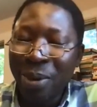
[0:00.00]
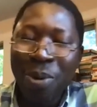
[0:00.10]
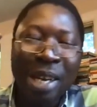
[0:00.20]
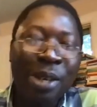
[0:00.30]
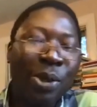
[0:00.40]

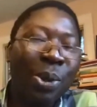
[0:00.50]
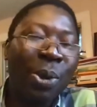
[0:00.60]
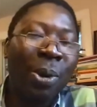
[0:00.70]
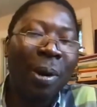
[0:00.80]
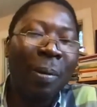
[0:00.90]
the ruling
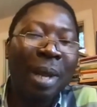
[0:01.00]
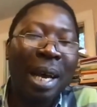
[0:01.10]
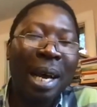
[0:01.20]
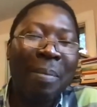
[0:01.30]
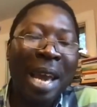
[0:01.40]
party,
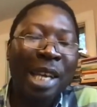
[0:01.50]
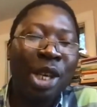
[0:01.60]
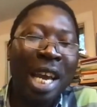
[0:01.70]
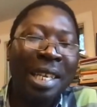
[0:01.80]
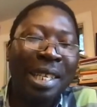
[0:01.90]
wanted
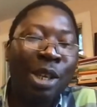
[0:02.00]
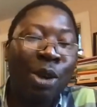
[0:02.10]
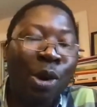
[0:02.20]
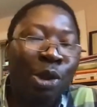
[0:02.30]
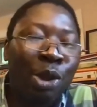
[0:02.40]
to uh,
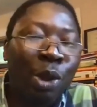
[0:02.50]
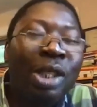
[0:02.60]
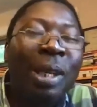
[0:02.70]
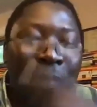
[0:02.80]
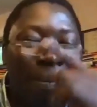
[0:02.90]
make
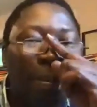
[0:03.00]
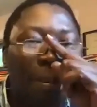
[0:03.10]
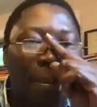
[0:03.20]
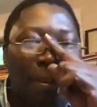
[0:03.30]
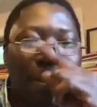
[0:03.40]
changes in the
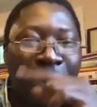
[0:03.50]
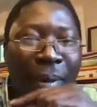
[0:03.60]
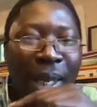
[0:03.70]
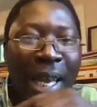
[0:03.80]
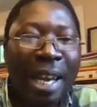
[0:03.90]
constitution,
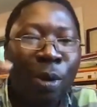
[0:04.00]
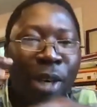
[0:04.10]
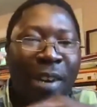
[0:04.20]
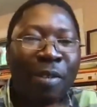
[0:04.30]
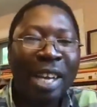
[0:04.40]

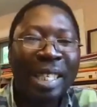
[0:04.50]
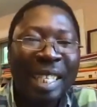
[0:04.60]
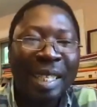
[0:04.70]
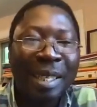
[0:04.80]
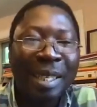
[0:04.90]
and there were
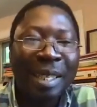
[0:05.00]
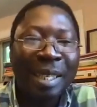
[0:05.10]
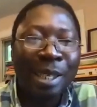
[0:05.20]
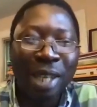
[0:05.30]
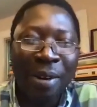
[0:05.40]
a lot of
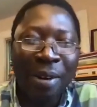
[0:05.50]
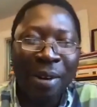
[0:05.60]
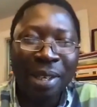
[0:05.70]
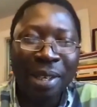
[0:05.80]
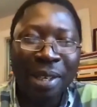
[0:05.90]
resistance in those
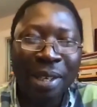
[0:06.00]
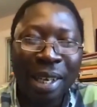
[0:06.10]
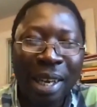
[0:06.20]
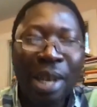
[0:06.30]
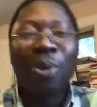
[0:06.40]
areas.
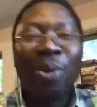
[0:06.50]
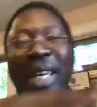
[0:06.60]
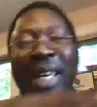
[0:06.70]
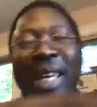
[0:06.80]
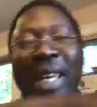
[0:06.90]

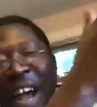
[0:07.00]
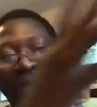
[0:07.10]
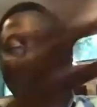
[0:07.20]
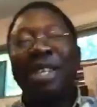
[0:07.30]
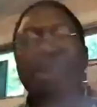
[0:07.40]

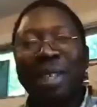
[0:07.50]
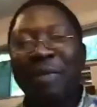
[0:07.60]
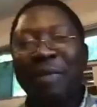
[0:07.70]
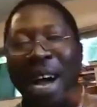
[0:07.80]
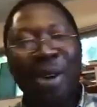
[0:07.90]
Well, they
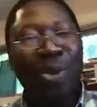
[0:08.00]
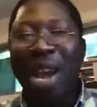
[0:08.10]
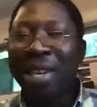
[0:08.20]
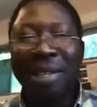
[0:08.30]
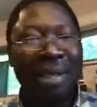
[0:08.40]
drafted,
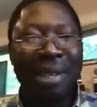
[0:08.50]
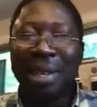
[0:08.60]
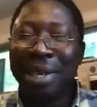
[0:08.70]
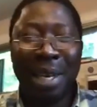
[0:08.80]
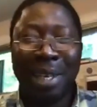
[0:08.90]
those, they
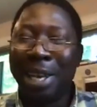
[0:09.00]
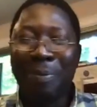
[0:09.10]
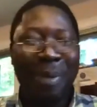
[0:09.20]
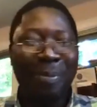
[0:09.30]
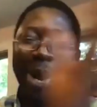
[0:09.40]
found
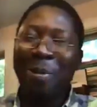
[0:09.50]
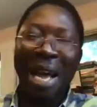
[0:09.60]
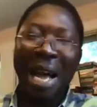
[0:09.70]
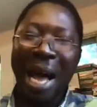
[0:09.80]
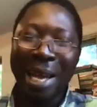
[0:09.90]
ways,
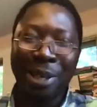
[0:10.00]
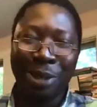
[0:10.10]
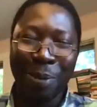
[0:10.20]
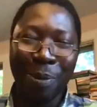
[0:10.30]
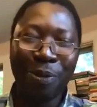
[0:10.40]
they
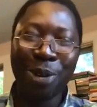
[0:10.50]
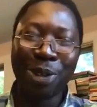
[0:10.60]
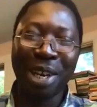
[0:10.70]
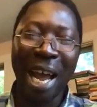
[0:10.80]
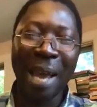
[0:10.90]
probably
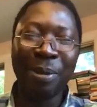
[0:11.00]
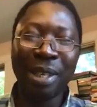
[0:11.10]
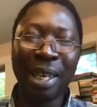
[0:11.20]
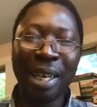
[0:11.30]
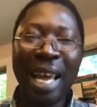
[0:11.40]
hired some
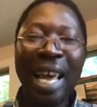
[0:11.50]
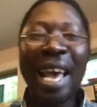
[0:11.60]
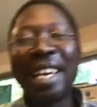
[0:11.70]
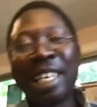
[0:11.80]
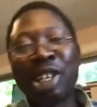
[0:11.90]
of those
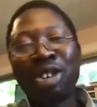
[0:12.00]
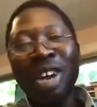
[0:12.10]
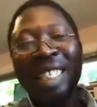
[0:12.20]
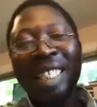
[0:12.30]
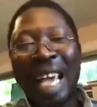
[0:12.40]
scribes,
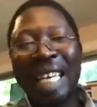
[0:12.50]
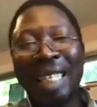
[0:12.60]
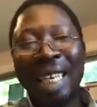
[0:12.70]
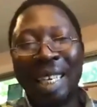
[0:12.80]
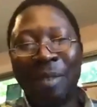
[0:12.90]
and they
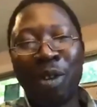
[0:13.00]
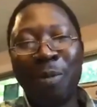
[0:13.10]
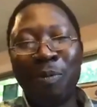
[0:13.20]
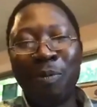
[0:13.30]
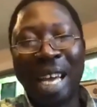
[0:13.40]

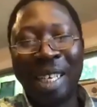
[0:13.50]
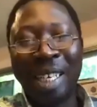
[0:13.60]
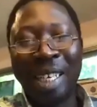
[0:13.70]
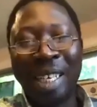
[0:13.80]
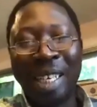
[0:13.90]

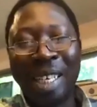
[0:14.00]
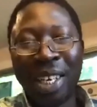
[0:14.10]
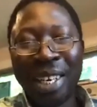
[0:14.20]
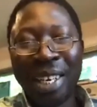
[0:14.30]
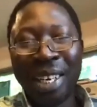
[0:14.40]
translated from
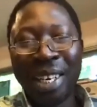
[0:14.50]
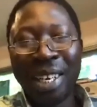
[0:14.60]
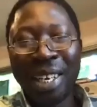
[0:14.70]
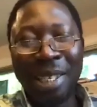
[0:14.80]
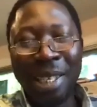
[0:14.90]
French
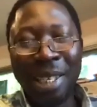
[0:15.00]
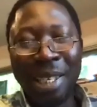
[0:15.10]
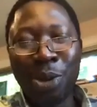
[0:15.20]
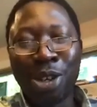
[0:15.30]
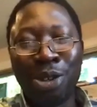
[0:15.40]
the
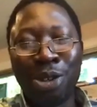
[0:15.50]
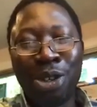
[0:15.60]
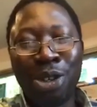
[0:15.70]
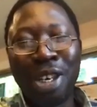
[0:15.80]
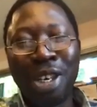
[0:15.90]
changes into
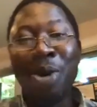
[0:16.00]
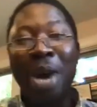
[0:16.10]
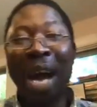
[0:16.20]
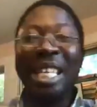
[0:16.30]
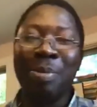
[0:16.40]
the
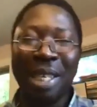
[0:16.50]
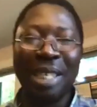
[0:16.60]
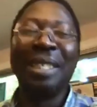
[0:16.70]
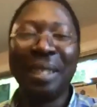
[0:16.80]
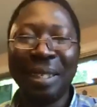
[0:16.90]
constitution into
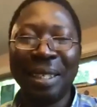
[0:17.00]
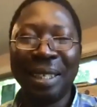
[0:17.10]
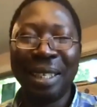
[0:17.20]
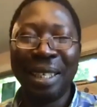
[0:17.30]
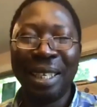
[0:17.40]
Ajami.
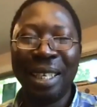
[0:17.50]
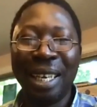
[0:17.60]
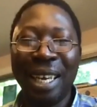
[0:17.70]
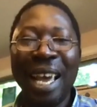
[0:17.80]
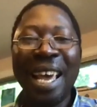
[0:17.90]

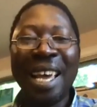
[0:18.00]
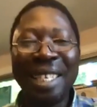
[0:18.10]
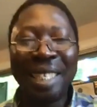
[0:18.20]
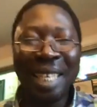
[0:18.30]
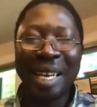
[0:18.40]

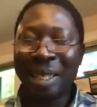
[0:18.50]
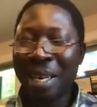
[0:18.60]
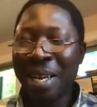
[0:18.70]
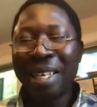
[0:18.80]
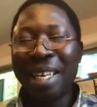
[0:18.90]
And these
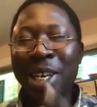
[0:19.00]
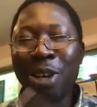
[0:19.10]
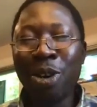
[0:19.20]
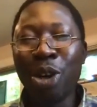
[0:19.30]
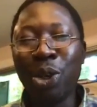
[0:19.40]
days,
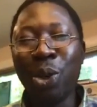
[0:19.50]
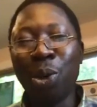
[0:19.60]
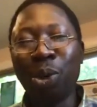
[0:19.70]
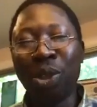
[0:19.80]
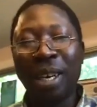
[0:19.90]
they did
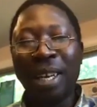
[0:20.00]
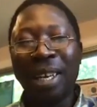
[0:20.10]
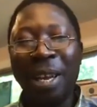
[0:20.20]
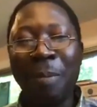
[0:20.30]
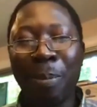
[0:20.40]
not
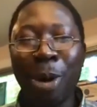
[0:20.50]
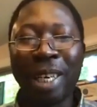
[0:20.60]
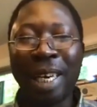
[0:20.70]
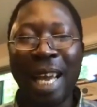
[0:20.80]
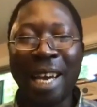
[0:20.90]
use the
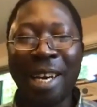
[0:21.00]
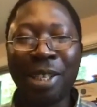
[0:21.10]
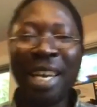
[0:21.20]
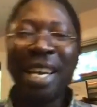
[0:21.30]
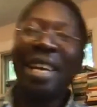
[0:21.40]
imported
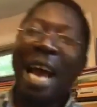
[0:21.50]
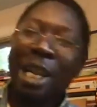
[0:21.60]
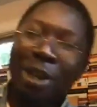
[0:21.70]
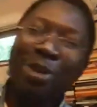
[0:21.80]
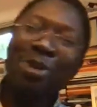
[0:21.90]
letters.
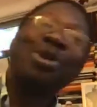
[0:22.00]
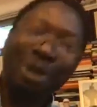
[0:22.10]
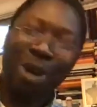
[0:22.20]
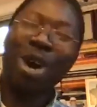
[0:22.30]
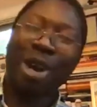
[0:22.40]
They
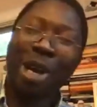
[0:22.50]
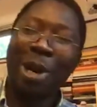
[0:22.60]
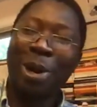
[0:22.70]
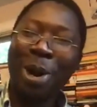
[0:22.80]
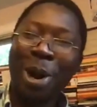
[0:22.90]
actually used the
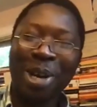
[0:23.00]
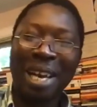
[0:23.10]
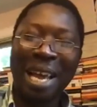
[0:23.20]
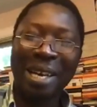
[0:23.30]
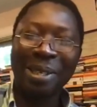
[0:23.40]
local,
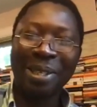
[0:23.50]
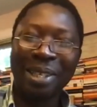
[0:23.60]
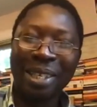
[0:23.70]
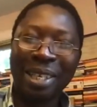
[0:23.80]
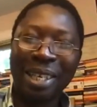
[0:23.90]
local
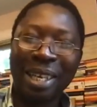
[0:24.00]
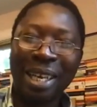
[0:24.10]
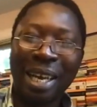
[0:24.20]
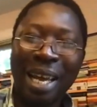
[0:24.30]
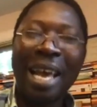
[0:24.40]
letters.
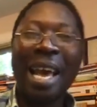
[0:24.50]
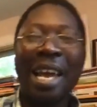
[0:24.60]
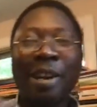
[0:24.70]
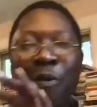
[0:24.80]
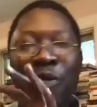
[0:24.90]

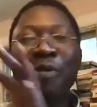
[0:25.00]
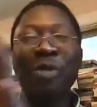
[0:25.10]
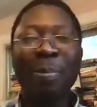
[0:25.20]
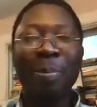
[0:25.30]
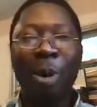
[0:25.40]
And
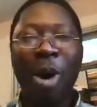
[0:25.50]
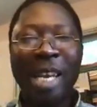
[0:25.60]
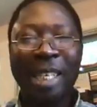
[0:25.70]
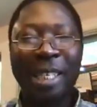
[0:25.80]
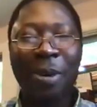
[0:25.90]
the
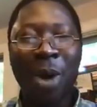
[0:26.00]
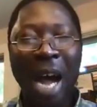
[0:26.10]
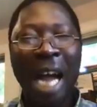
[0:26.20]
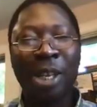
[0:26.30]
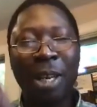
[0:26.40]
15
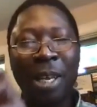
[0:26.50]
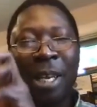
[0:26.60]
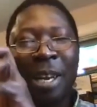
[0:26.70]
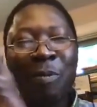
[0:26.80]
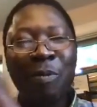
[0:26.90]
points were
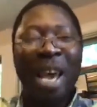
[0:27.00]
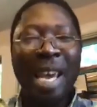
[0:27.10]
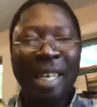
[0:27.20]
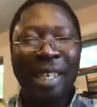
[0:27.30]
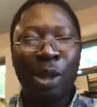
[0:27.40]
actually
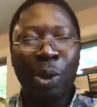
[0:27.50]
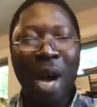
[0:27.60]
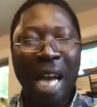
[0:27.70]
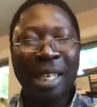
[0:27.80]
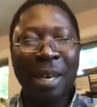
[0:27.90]

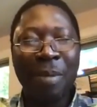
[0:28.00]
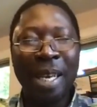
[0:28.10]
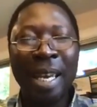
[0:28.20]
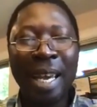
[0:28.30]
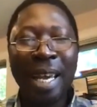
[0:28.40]
conveyed through
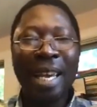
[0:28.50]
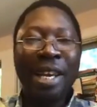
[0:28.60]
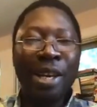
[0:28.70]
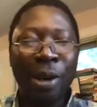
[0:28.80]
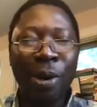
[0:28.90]
Ajami
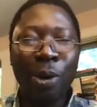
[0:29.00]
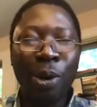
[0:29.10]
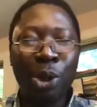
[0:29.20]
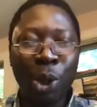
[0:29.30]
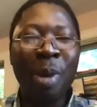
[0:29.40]
in
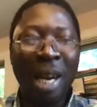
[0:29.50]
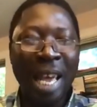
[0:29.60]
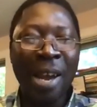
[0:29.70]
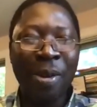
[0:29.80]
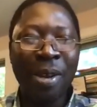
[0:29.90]
the
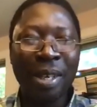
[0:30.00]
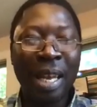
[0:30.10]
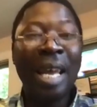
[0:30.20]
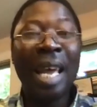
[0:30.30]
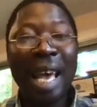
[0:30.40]
Diourbel
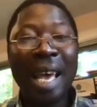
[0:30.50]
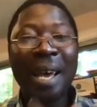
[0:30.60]
areas.